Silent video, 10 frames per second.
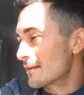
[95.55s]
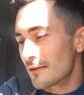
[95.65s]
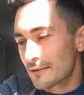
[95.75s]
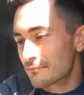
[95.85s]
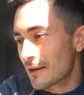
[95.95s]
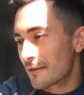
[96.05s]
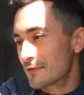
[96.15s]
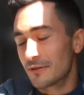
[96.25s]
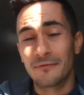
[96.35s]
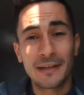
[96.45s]
I have
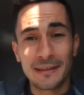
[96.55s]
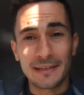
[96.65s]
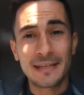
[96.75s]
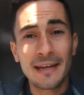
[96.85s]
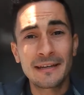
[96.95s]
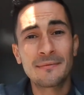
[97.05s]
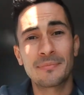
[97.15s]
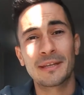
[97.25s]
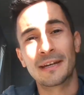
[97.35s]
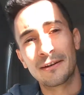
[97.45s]
to evict this tenant,
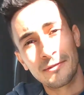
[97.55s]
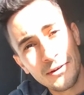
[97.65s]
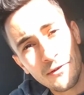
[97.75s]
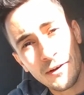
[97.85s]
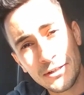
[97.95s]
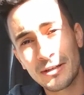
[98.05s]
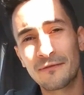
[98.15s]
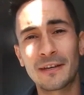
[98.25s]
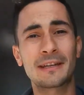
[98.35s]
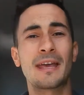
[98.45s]
but then I don't know if I should
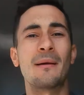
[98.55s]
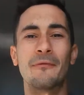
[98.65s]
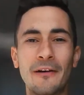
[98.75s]
evict them.